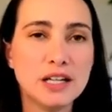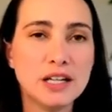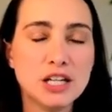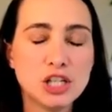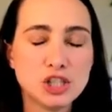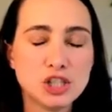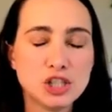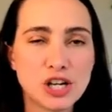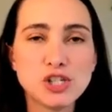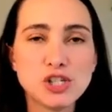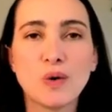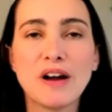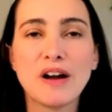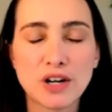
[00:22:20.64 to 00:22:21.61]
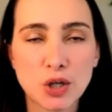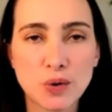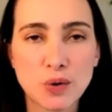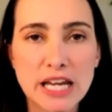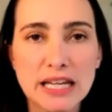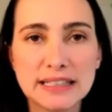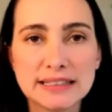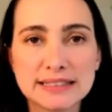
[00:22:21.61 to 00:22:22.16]
straight to
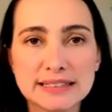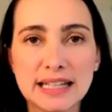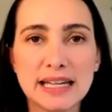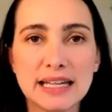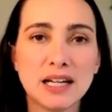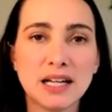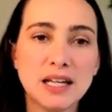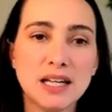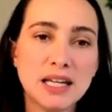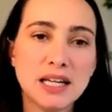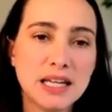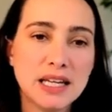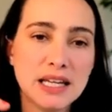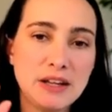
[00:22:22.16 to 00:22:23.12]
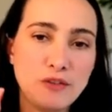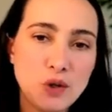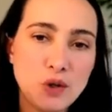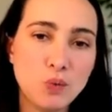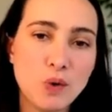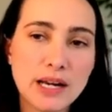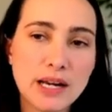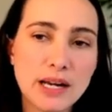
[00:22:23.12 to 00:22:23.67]
evergreen is like if you
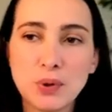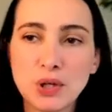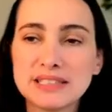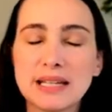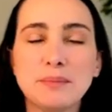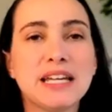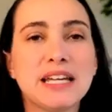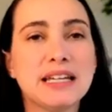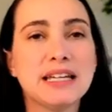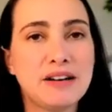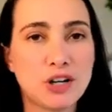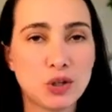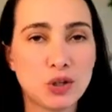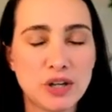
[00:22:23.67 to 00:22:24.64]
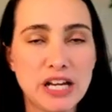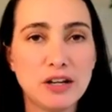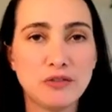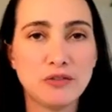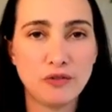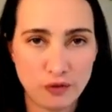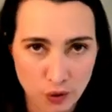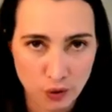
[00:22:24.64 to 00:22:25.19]
want to put something in
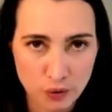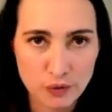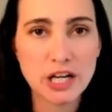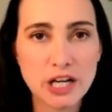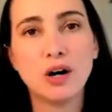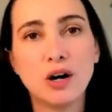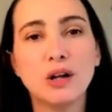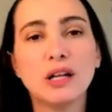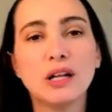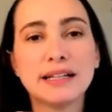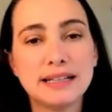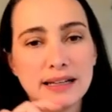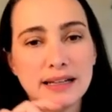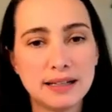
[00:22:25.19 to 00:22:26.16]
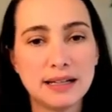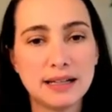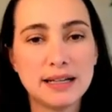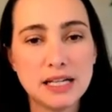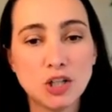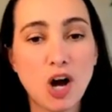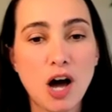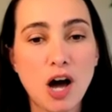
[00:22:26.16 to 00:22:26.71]
evergreen for real like that
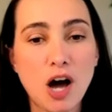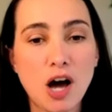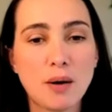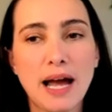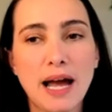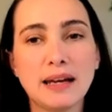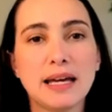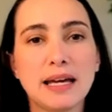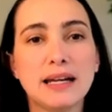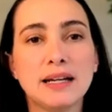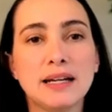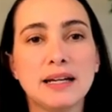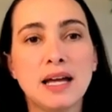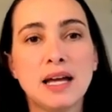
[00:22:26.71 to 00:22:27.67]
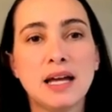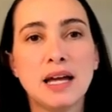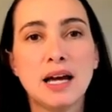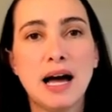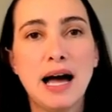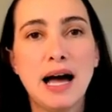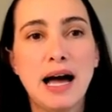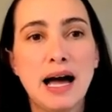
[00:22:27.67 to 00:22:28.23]
in autopilot
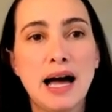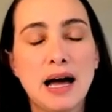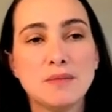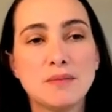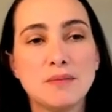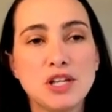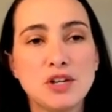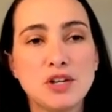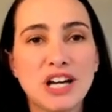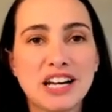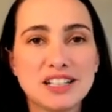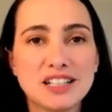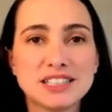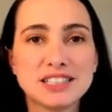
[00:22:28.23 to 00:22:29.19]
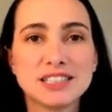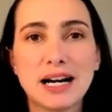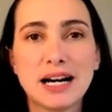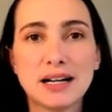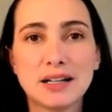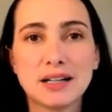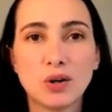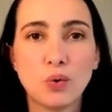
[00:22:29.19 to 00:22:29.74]
uh, you got to
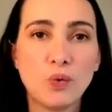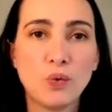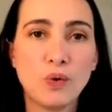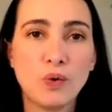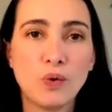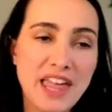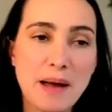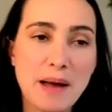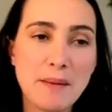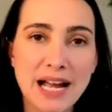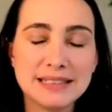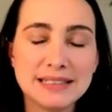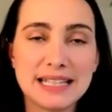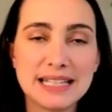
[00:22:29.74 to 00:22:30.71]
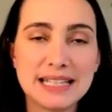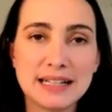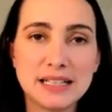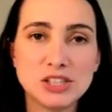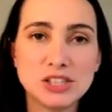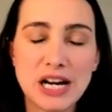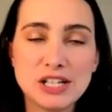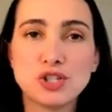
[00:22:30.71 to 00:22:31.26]
start with that mindset
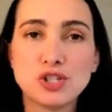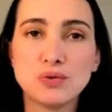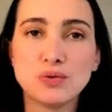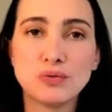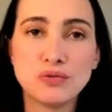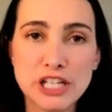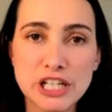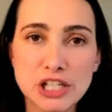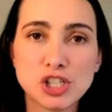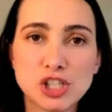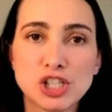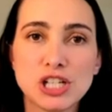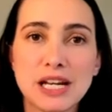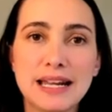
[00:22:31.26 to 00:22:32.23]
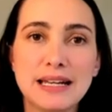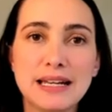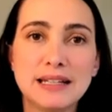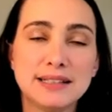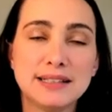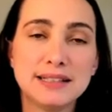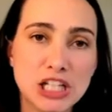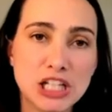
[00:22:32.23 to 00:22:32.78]
and trying to reach
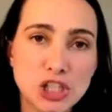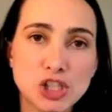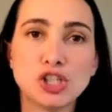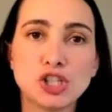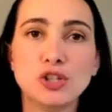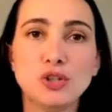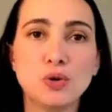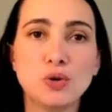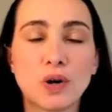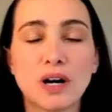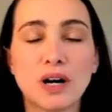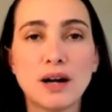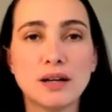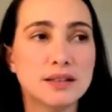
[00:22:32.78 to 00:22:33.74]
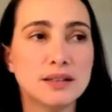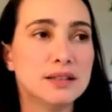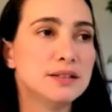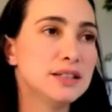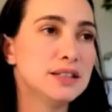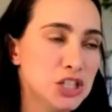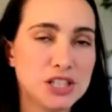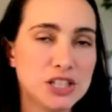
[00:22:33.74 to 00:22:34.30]
and teach your
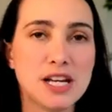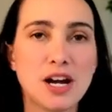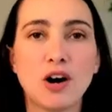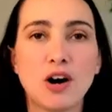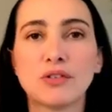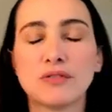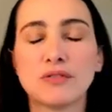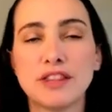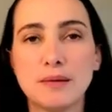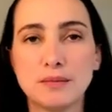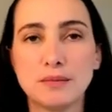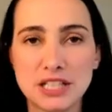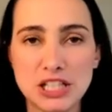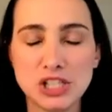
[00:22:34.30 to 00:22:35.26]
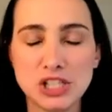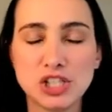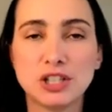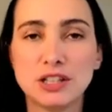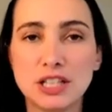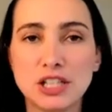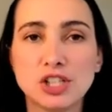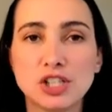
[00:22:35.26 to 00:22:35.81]
teach the algorithm
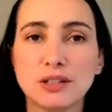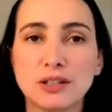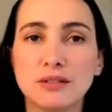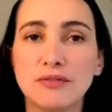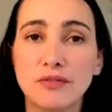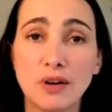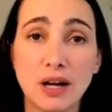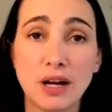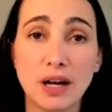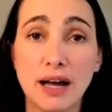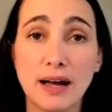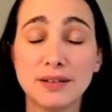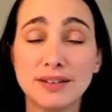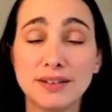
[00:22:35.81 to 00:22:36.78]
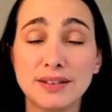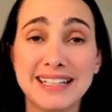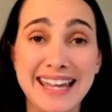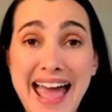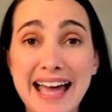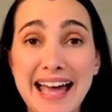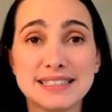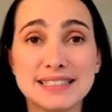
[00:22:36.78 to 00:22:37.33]
teach teach uh, the
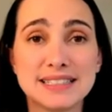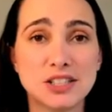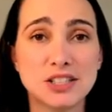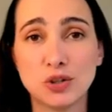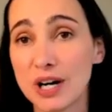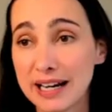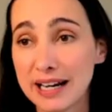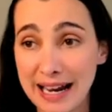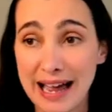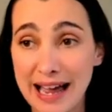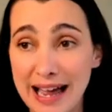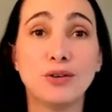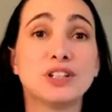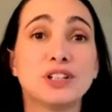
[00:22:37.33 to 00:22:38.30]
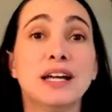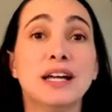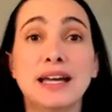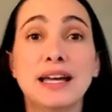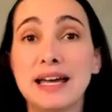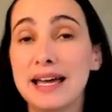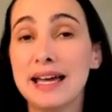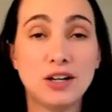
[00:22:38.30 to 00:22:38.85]
ads in your account
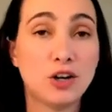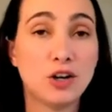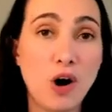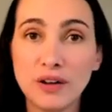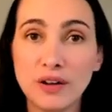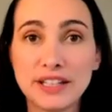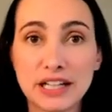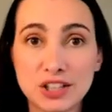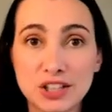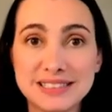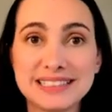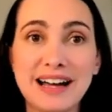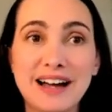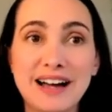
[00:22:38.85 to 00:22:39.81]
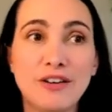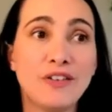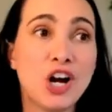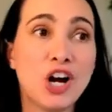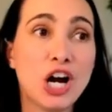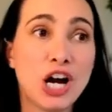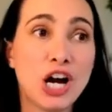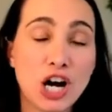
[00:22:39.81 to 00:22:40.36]
and all that good stuff
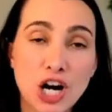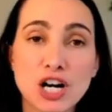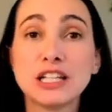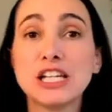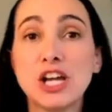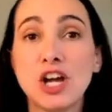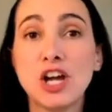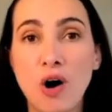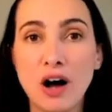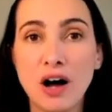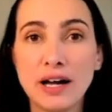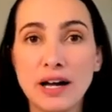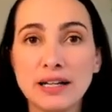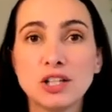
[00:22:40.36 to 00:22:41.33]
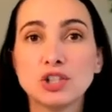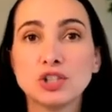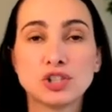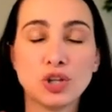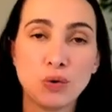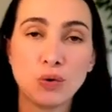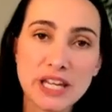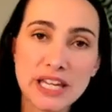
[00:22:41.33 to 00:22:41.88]
early on
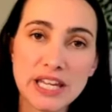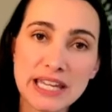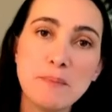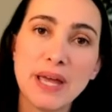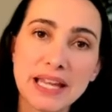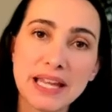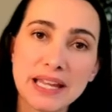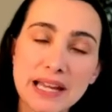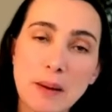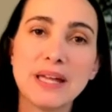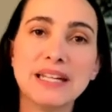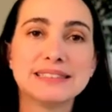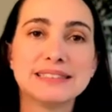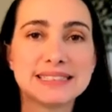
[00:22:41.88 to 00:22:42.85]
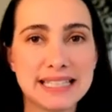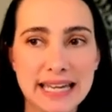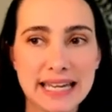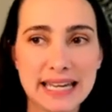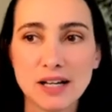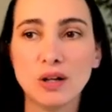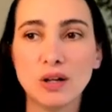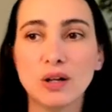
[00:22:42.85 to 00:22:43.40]
so it can pick up and
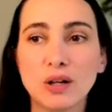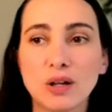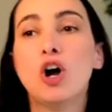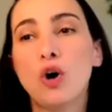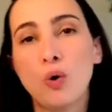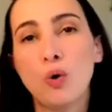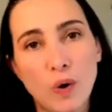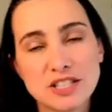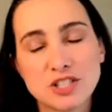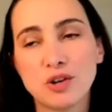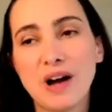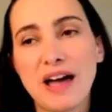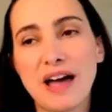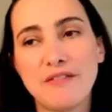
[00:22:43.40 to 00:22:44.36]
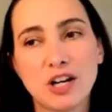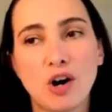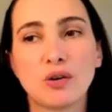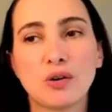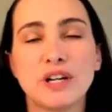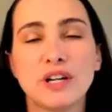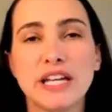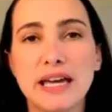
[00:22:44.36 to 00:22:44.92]
scale once you have it
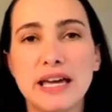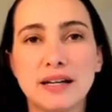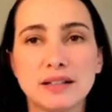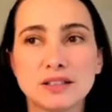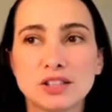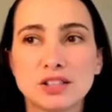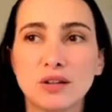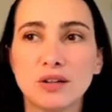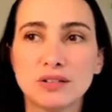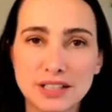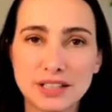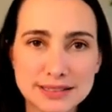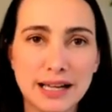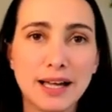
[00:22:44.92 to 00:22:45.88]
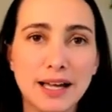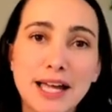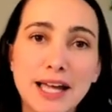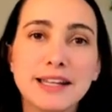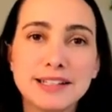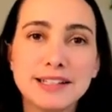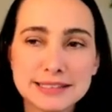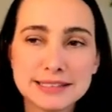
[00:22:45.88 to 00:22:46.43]
all created so there's a
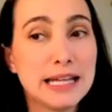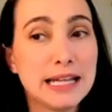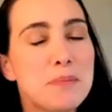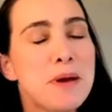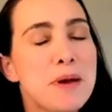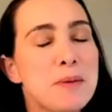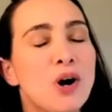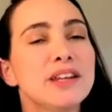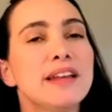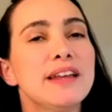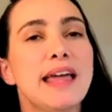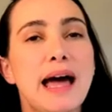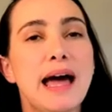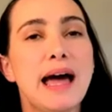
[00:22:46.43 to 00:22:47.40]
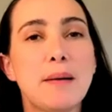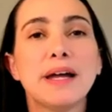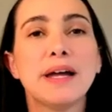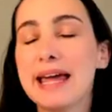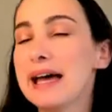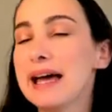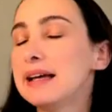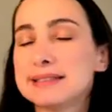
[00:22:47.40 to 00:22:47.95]
there's a little bit more than that but
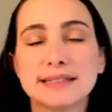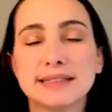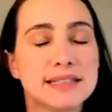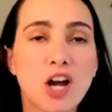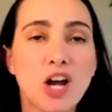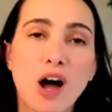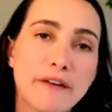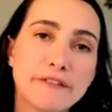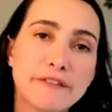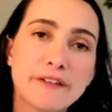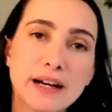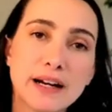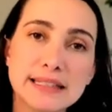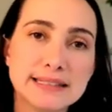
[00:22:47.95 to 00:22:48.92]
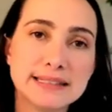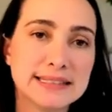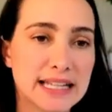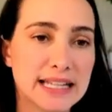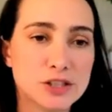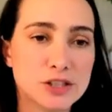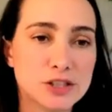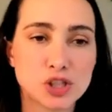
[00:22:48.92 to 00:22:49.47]
yes the offer is
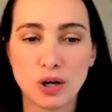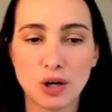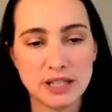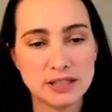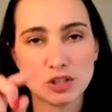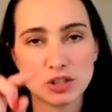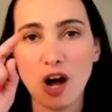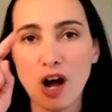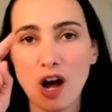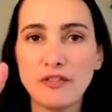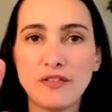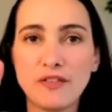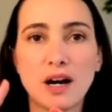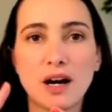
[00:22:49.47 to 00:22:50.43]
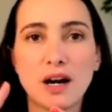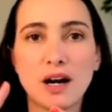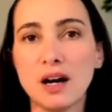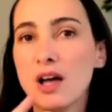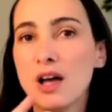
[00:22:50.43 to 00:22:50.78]
central is offer